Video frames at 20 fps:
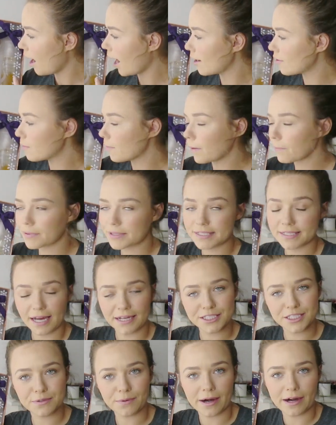I remember
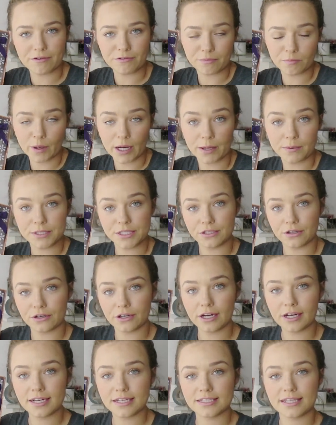Sanctuary from when I was
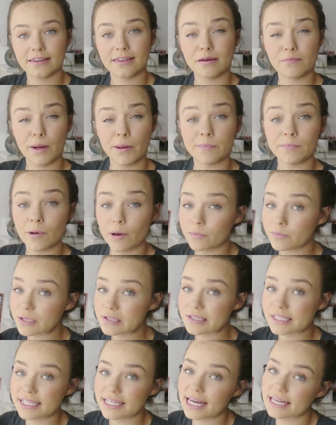younger because I think my mum
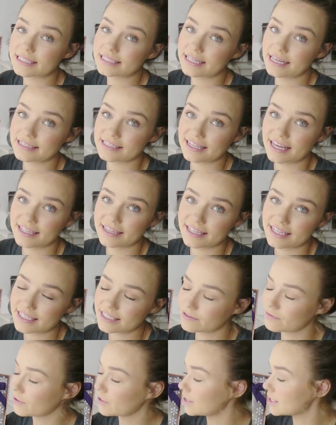used to get sets like
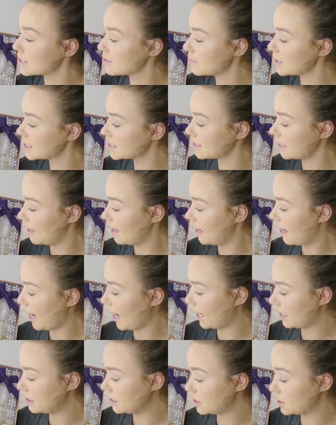this for Christmas
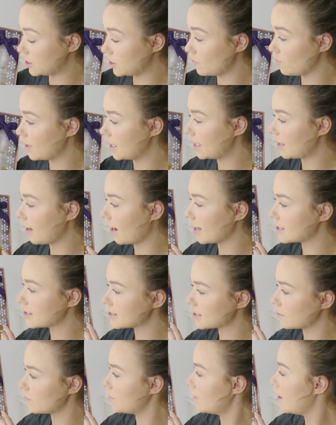and she really
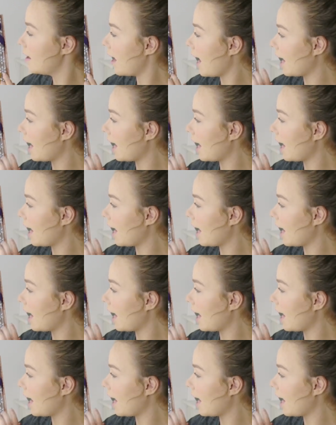liked them.